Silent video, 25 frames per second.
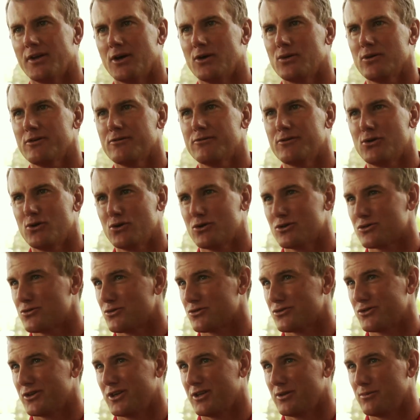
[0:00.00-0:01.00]
and the only
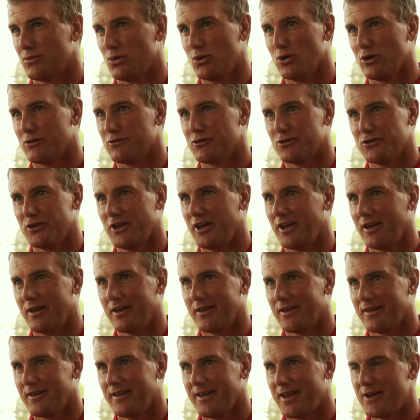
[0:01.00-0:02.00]
focus was to get the ball off the tee.
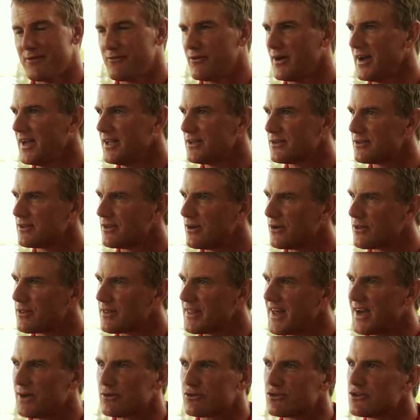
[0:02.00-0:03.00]
If I hit a
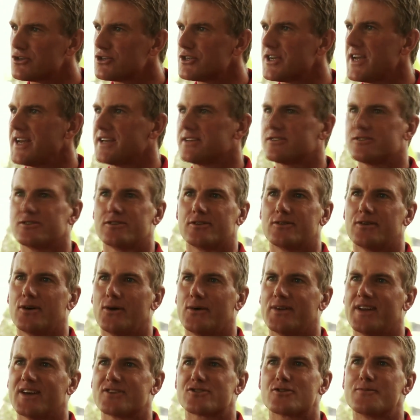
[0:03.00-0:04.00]
thousand shanks in a
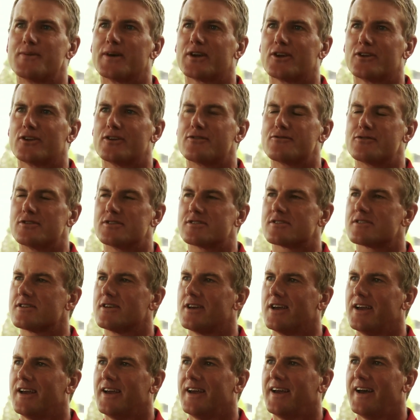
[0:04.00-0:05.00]
row, it doesn't make a difference.
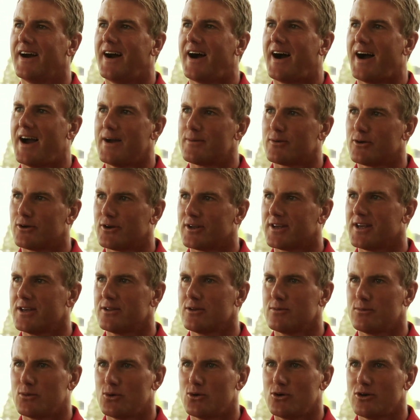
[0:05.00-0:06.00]
I'm going to
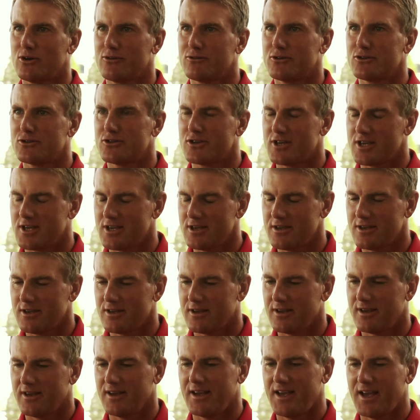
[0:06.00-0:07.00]
get the ball off the tee,
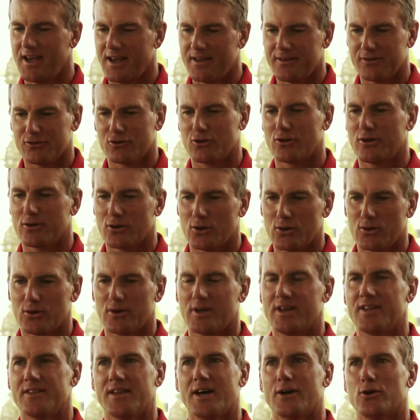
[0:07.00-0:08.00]
and it's going to
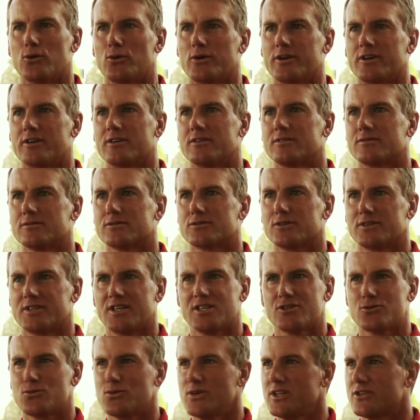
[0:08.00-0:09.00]
go in that order. So
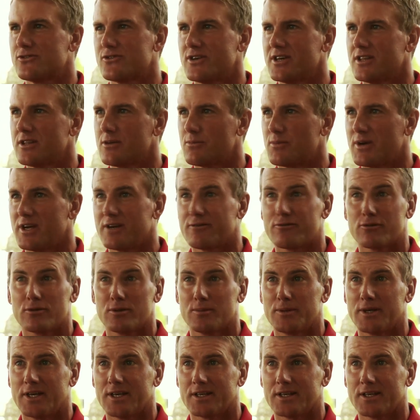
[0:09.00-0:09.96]
just retrain the brain from the